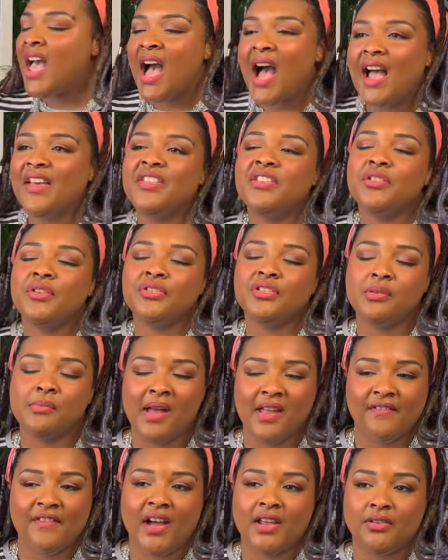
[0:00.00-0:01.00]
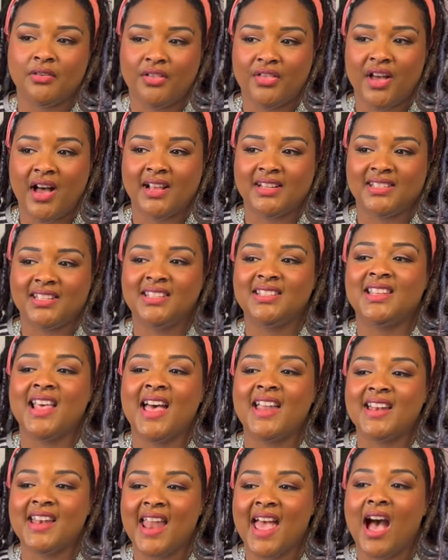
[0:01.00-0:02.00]
I think those are my final thoughts is
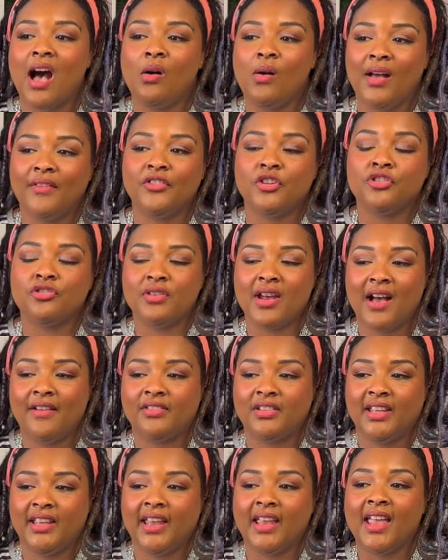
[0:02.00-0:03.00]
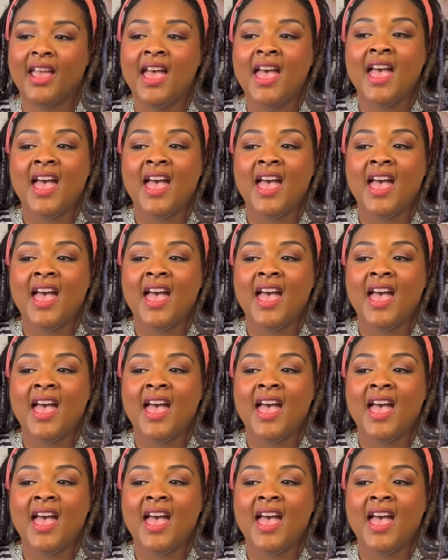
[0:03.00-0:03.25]
that now after traveling